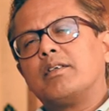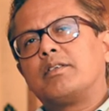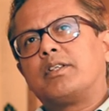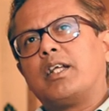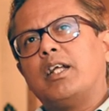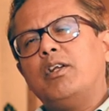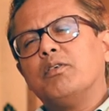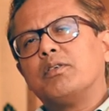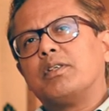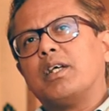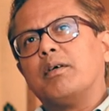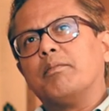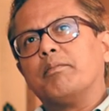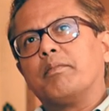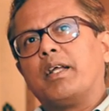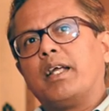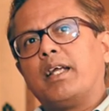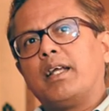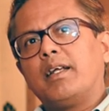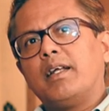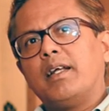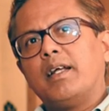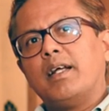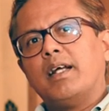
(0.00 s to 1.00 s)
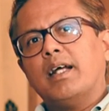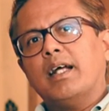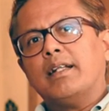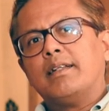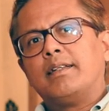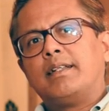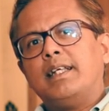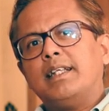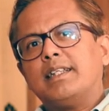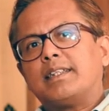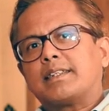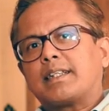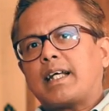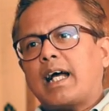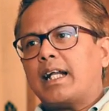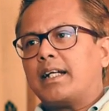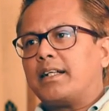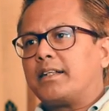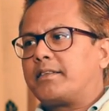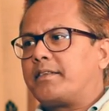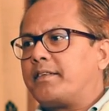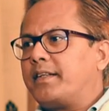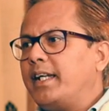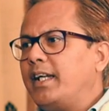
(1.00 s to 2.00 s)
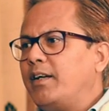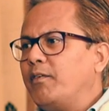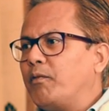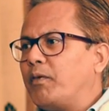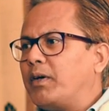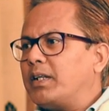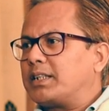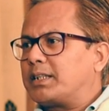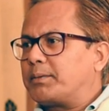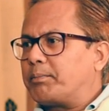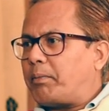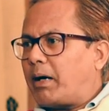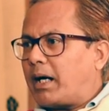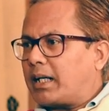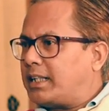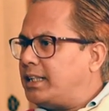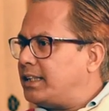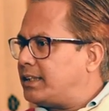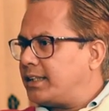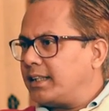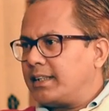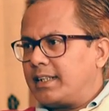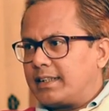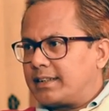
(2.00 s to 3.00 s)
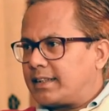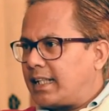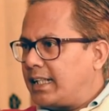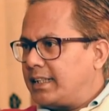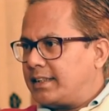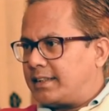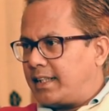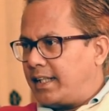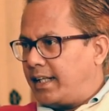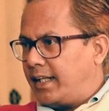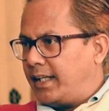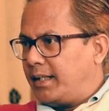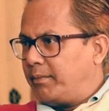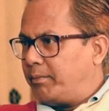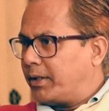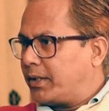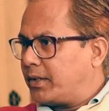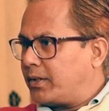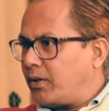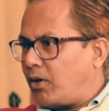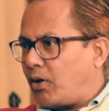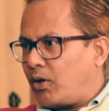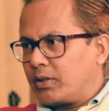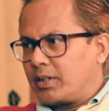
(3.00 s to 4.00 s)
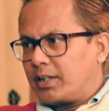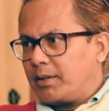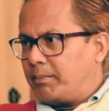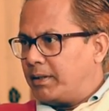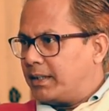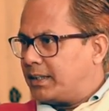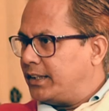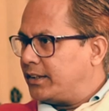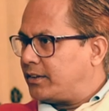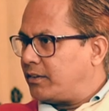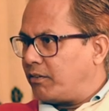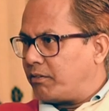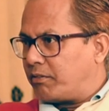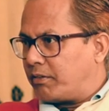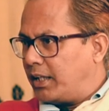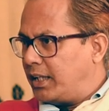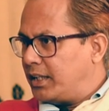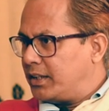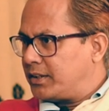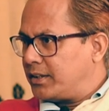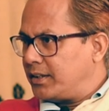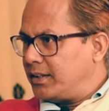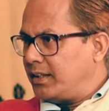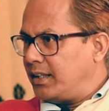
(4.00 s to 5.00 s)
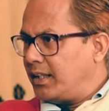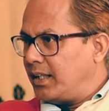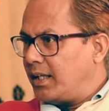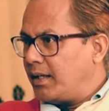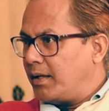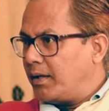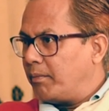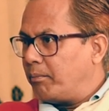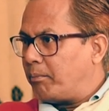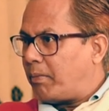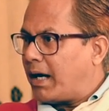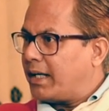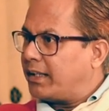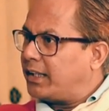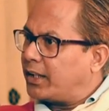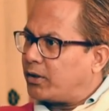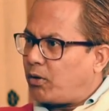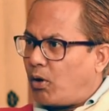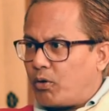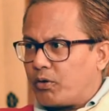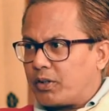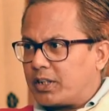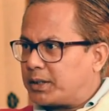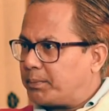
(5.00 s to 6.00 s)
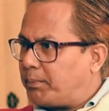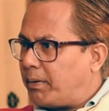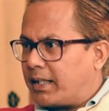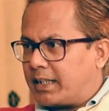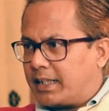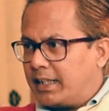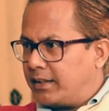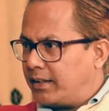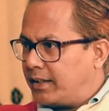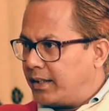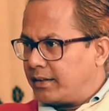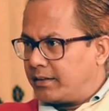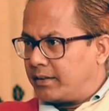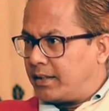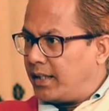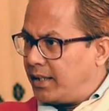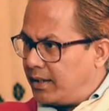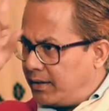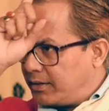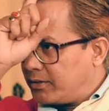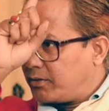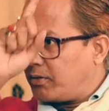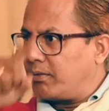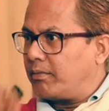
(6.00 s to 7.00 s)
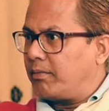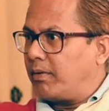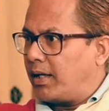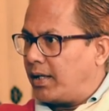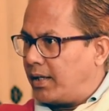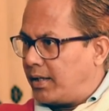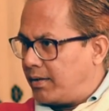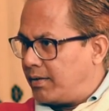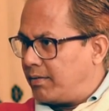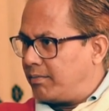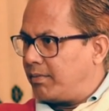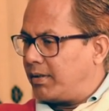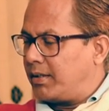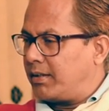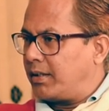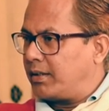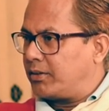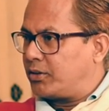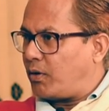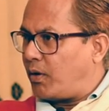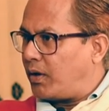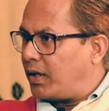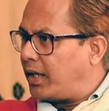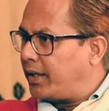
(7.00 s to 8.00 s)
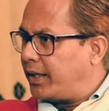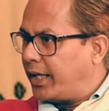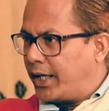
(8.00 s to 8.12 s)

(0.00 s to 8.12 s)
Tell you something. This country was partitioned, as I said, on the basis of religion, by the Congress Party, then Jawaharlal